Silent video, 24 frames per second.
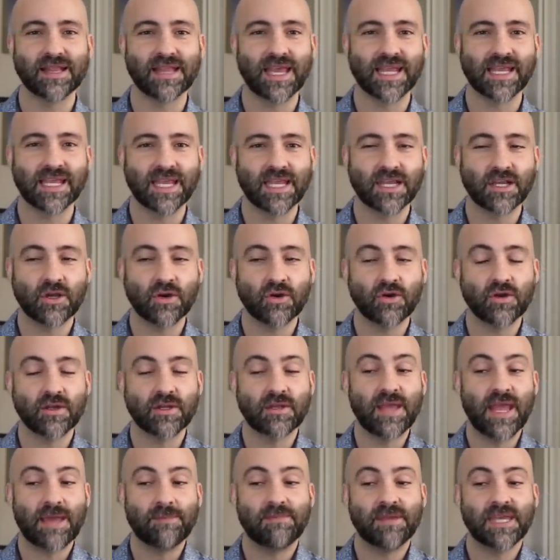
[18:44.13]
Like, it
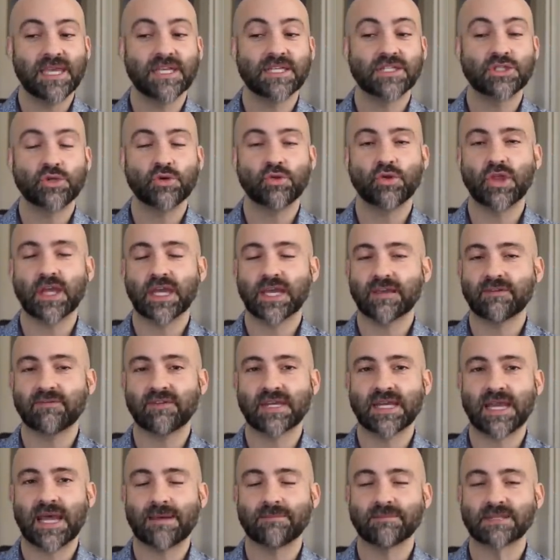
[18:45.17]
could be too thick of
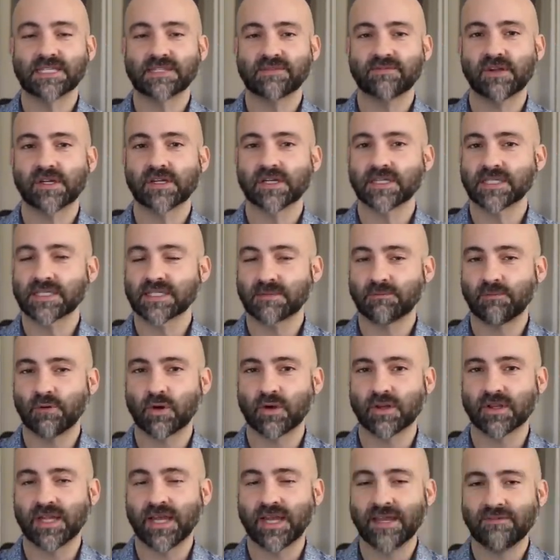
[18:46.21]
an atmosphere to
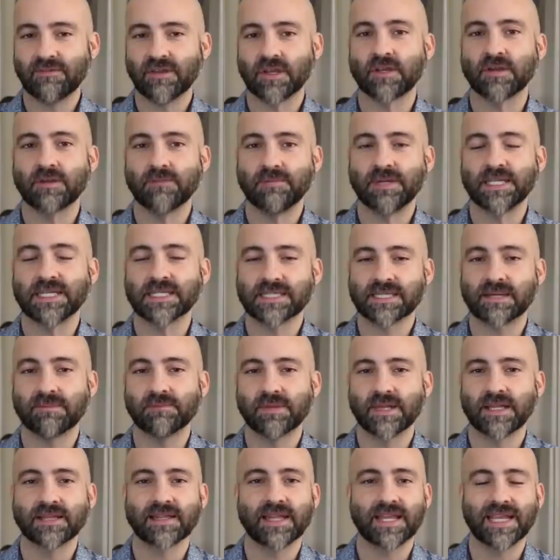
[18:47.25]
support life. It could be
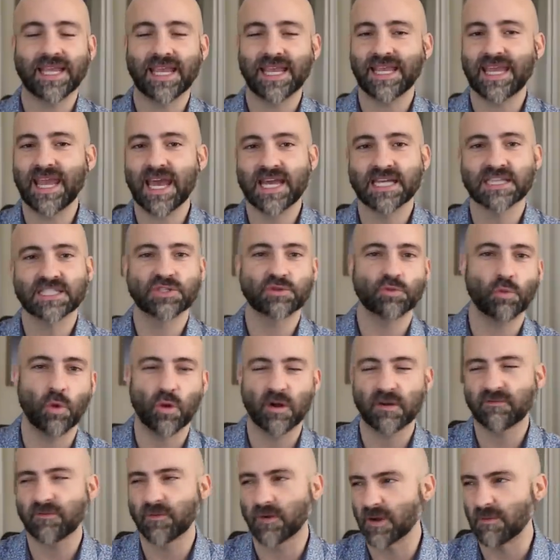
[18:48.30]
something like a gas
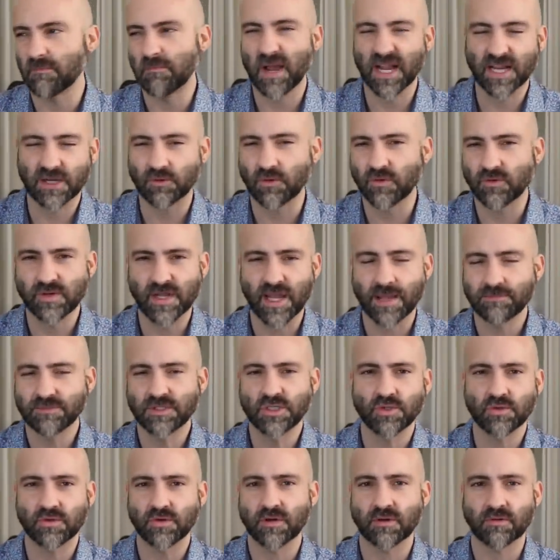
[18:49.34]
dwarf or a micro
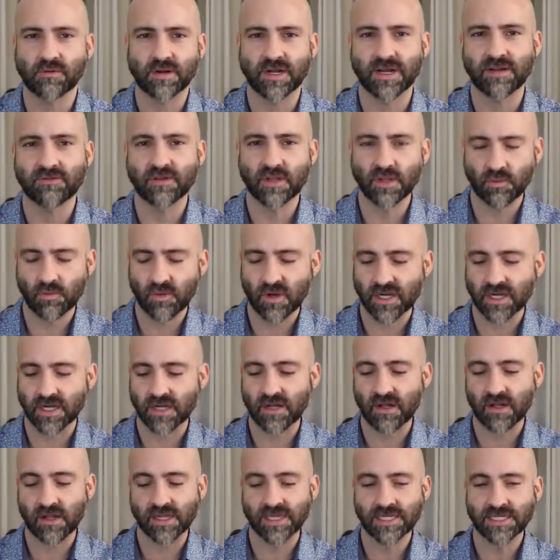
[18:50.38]
Neptune or whatever you want to
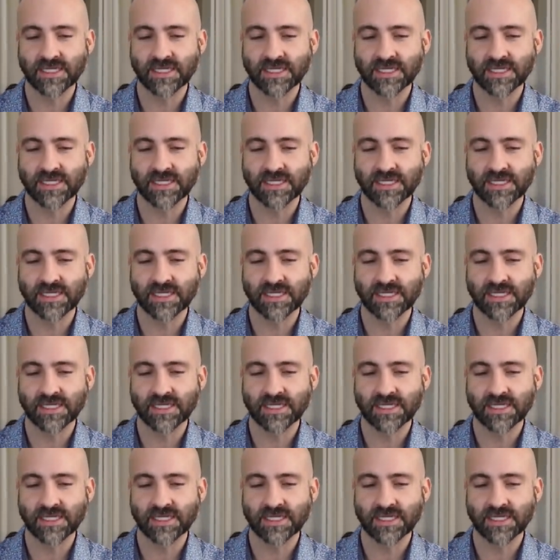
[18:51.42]
call